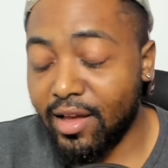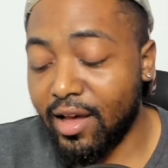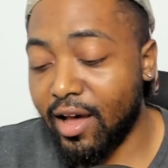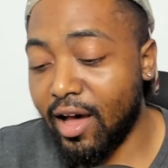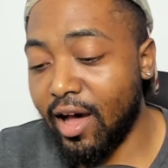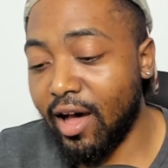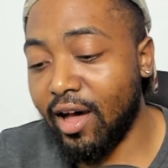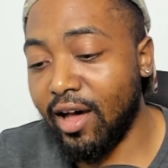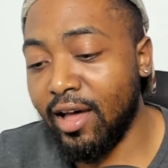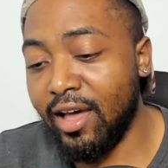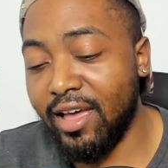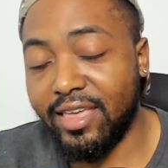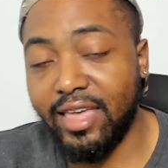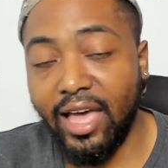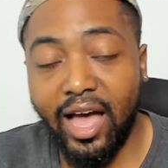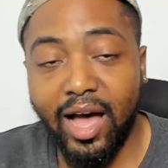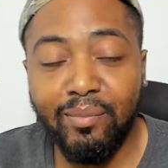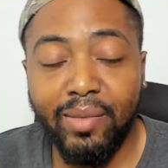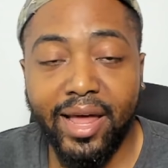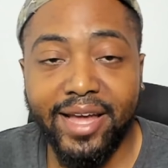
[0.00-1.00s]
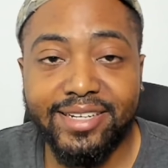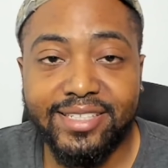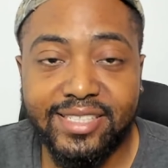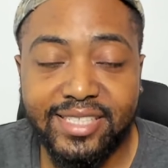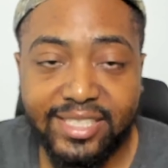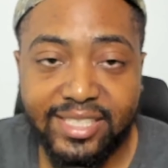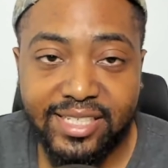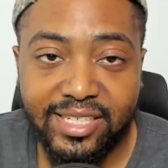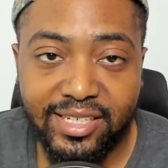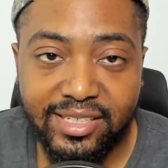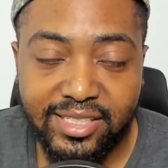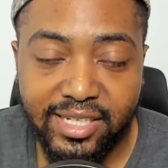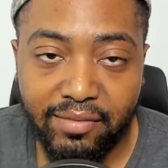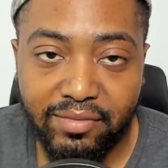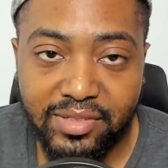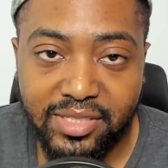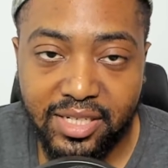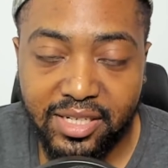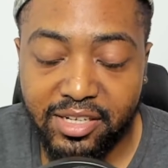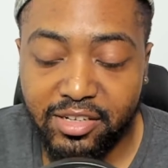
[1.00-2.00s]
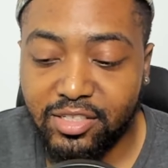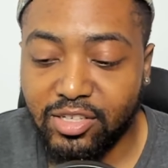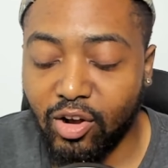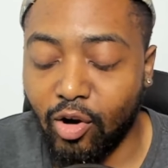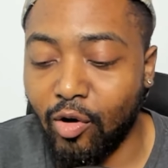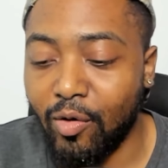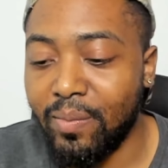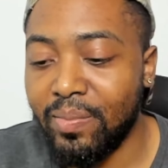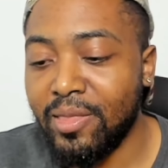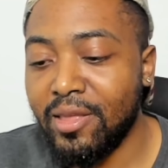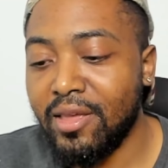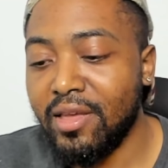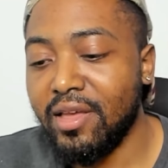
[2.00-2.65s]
uh yeah i'm like 16 17 years old